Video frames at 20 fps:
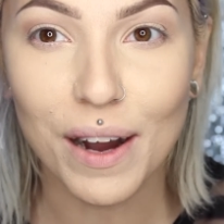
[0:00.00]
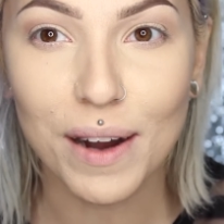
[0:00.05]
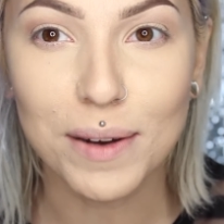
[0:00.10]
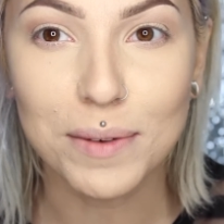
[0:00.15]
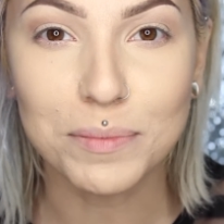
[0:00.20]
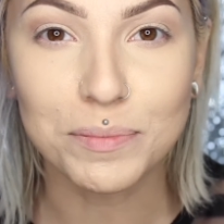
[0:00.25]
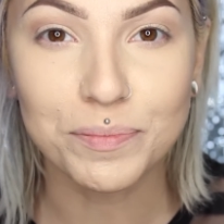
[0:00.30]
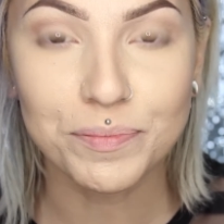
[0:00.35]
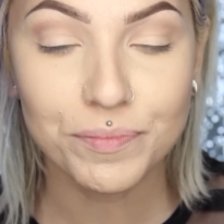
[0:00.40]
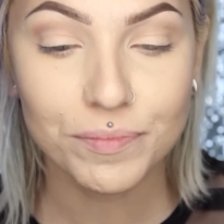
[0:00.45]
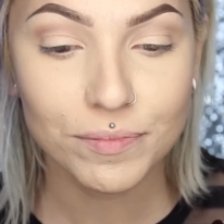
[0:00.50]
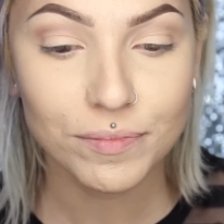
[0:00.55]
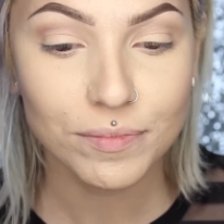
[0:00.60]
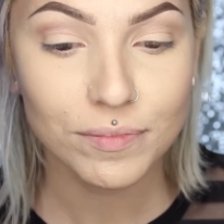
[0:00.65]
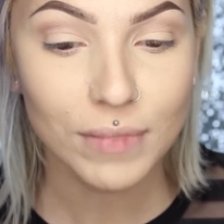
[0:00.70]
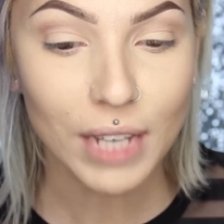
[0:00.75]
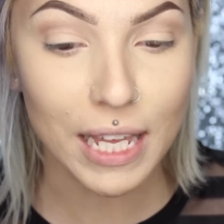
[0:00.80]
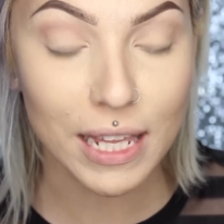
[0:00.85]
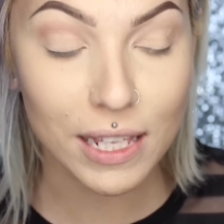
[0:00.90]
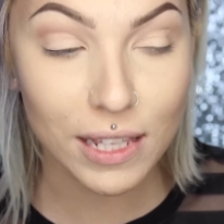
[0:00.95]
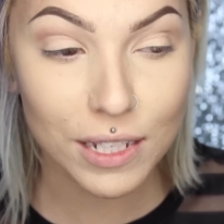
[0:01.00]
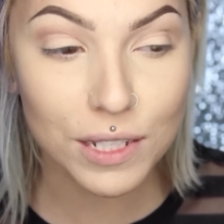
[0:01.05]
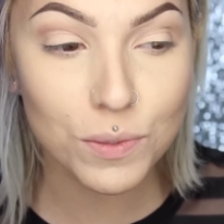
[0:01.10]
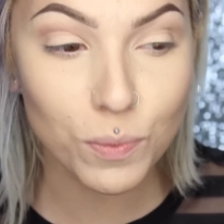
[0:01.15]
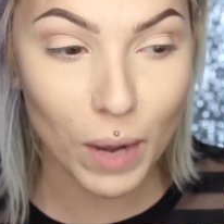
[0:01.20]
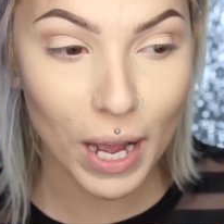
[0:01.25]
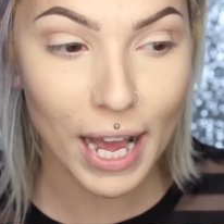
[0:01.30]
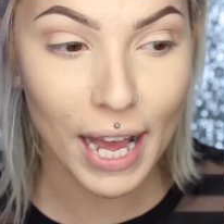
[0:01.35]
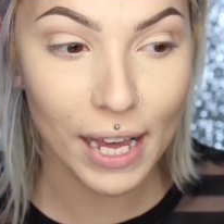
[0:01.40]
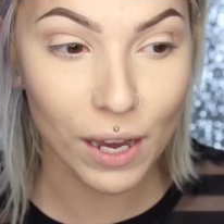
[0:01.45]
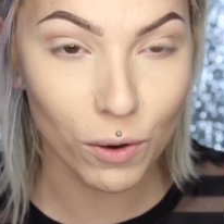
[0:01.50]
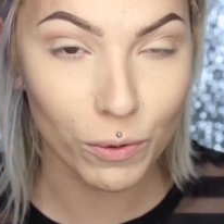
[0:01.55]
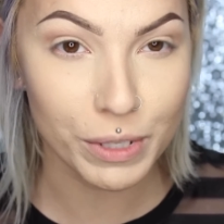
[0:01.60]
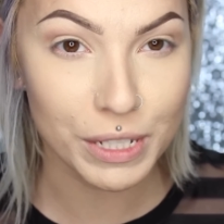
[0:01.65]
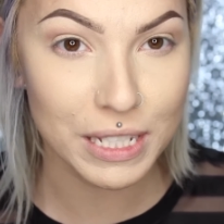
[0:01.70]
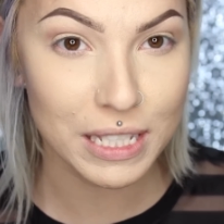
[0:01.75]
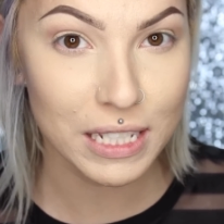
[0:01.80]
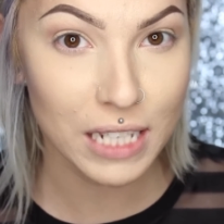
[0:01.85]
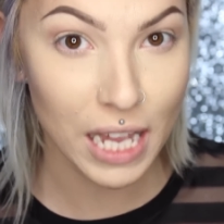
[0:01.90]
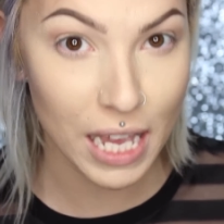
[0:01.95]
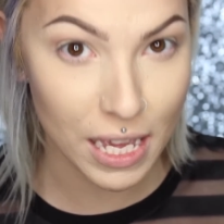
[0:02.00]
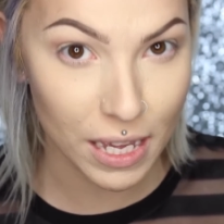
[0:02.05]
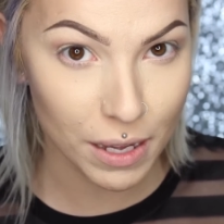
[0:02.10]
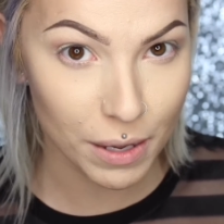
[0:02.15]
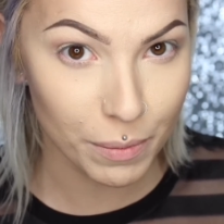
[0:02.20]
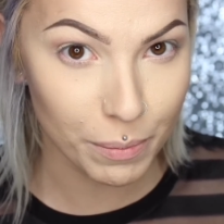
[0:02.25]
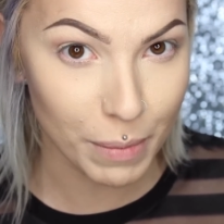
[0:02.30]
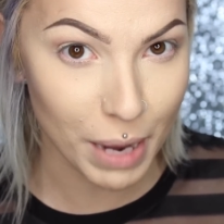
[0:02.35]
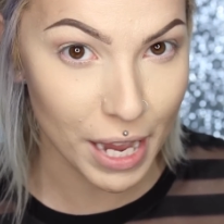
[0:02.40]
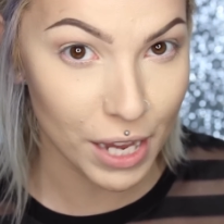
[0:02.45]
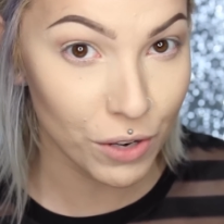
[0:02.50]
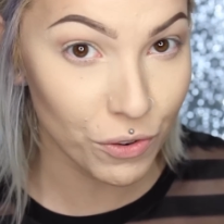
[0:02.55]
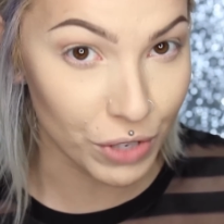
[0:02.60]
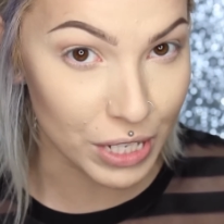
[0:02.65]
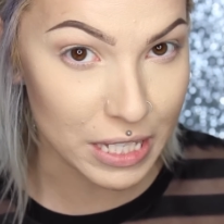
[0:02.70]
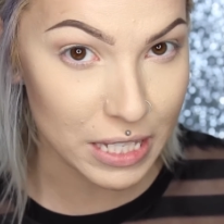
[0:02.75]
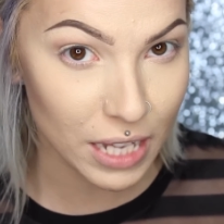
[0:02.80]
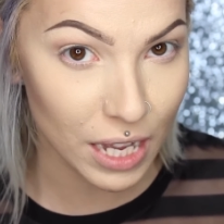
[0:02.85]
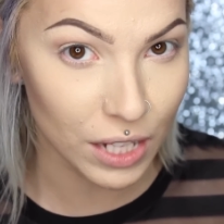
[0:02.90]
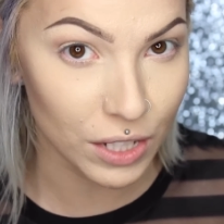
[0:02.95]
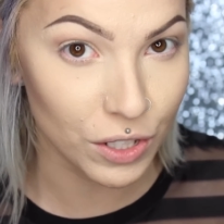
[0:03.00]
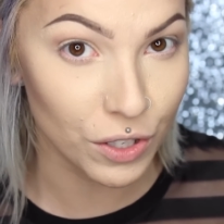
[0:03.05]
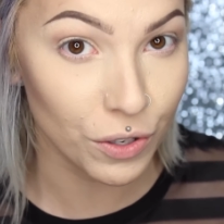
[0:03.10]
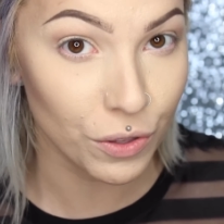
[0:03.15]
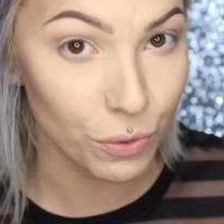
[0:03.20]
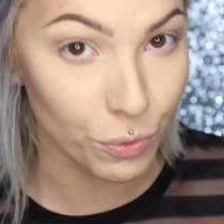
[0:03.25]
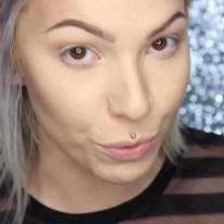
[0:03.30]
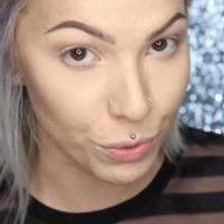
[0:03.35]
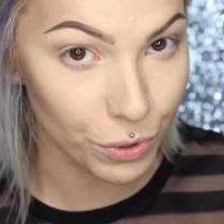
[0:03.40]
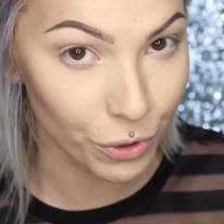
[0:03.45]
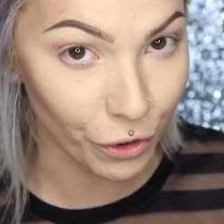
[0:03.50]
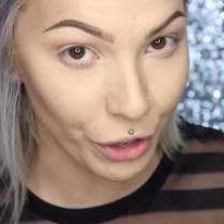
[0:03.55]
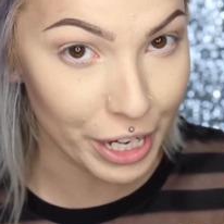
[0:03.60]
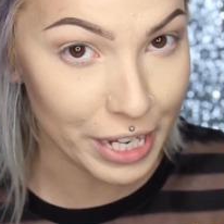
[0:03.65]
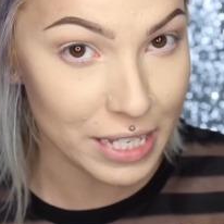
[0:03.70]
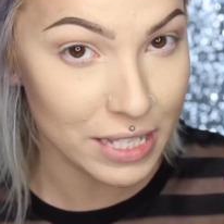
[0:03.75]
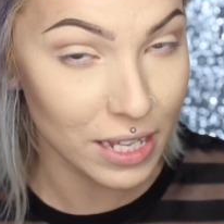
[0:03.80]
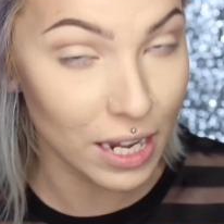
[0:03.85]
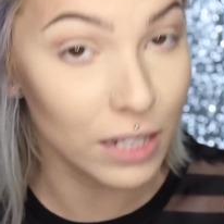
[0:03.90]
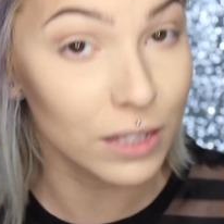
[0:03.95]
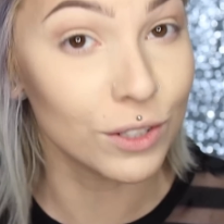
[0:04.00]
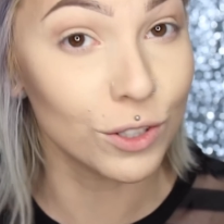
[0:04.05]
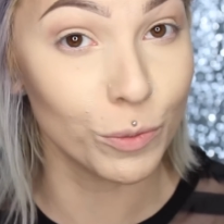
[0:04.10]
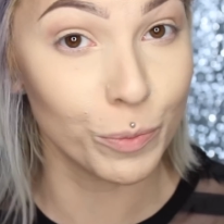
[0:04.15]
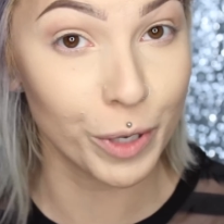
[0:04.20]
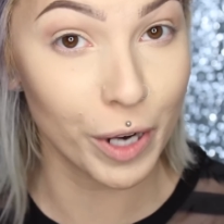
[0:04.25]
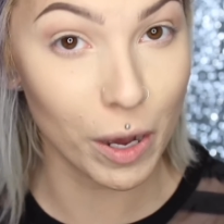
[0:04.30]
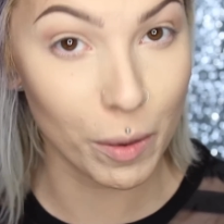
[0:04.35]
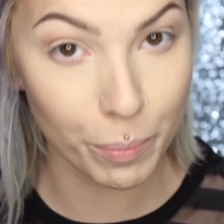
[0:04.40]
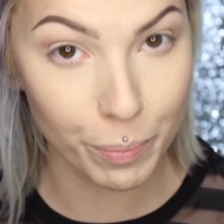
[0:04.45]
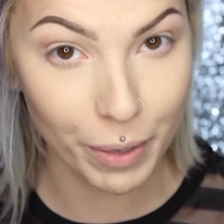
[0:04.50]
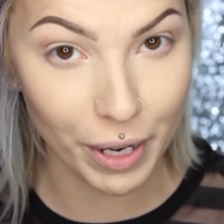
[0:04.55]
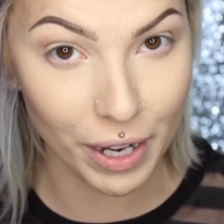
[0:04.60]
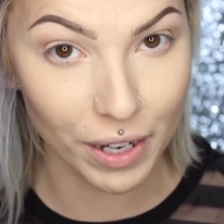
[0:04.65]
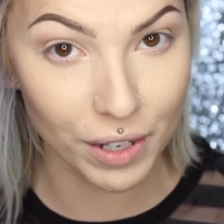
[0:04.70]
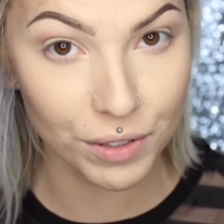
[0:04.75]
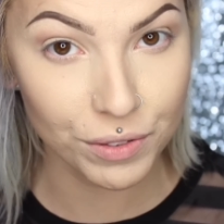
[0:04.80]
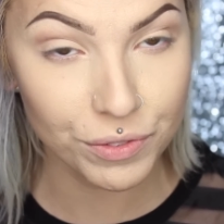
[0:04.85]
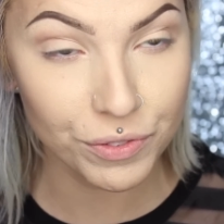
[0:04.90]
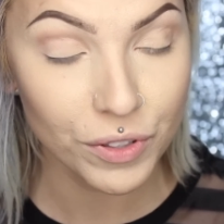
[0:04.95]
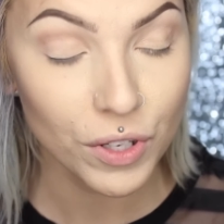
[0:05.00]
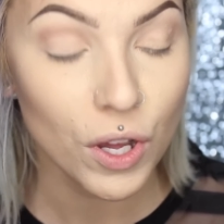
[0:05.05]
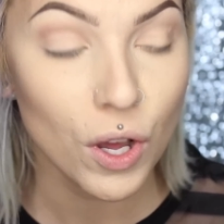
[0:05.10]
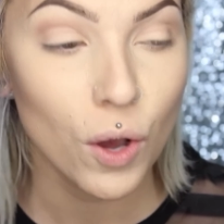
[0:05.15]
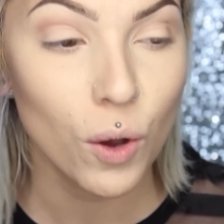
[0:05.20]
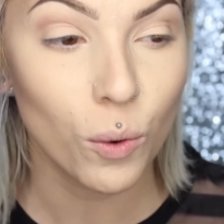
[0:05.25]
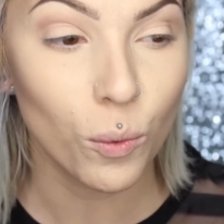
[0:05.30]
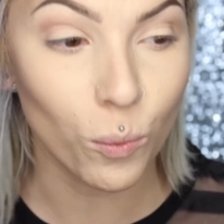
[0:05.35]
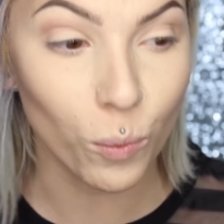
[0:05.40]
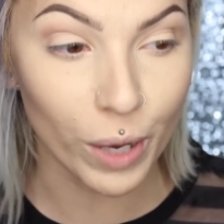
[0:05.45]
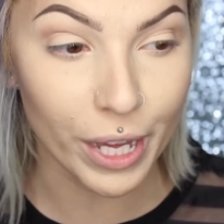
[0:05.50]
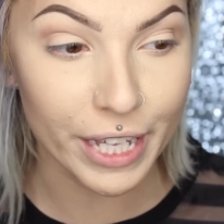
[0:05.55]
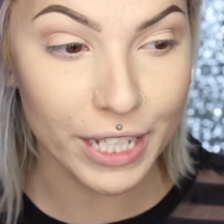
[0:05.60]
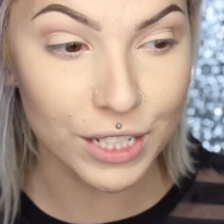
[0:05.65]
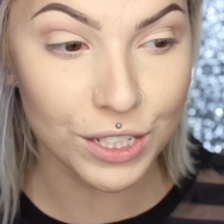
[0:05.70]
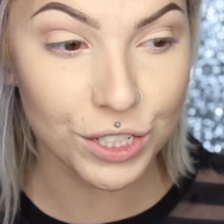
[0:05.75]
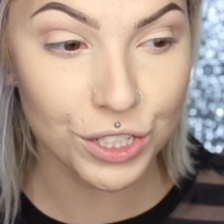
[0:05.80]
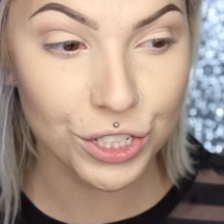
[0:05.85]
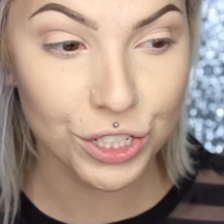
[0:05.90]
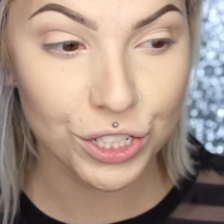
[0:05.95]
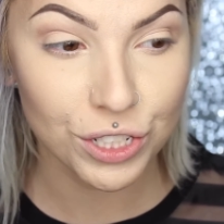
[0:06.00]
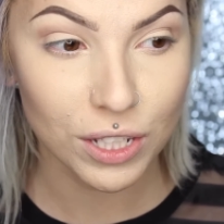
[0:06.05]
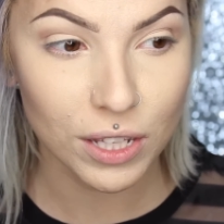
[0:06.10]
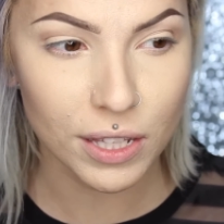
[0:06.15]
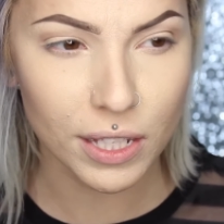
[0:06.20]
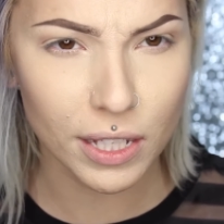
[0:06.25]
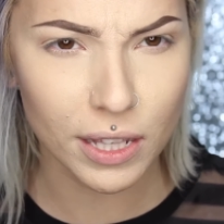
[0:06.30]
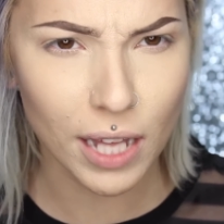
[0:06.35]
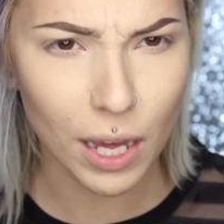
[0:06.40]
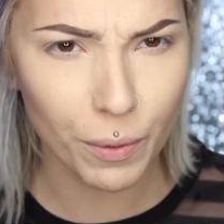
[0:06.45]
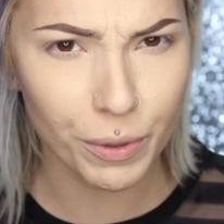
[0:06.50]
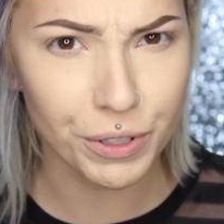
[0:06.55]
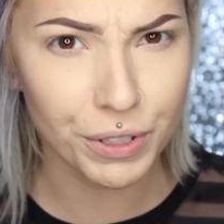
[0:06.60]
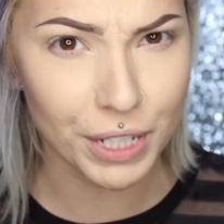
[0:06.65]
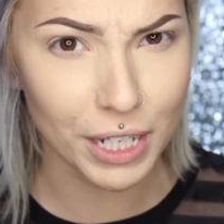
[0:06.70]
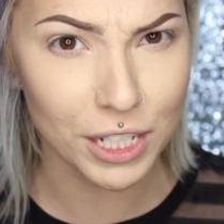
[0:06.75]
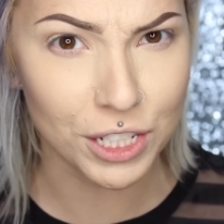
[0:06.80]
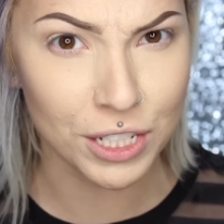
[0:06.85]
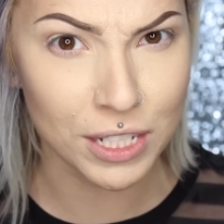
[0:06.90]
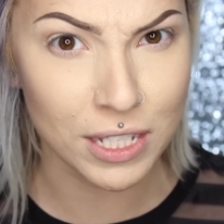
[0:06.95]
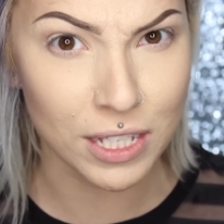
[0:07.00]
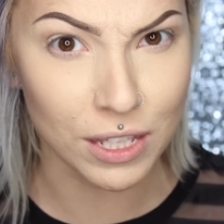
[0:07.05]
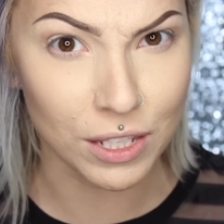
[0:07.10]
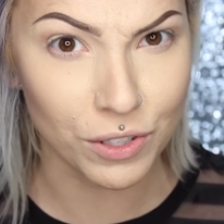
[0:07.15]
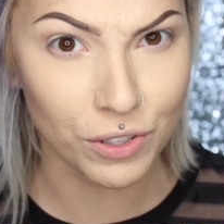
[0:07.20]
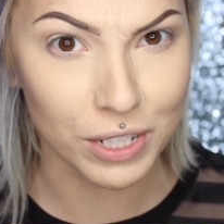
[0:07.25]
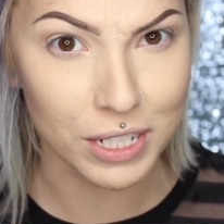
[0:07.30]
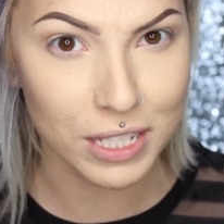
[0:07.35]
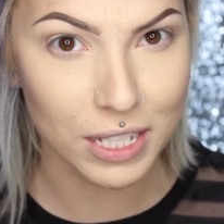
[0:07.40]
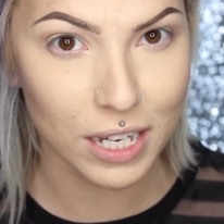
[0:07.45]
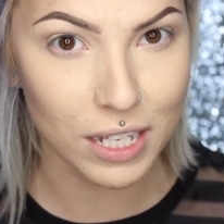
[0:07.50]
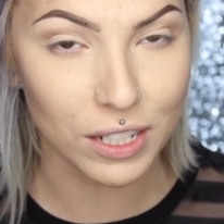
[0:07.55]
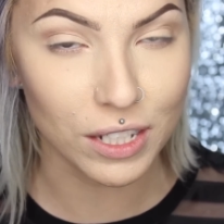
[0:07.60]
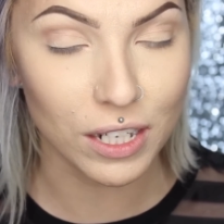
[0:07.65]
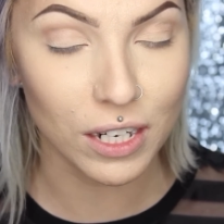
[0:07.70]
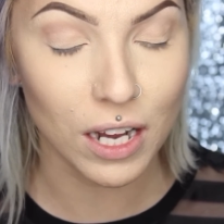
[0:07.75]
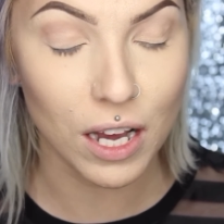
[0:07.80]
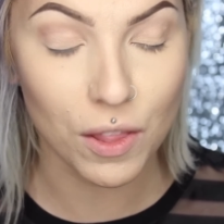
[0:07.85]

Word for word: um, I think that's why I always take my crease color through the crease and a little bit above, which then that way you can actually see the crease color.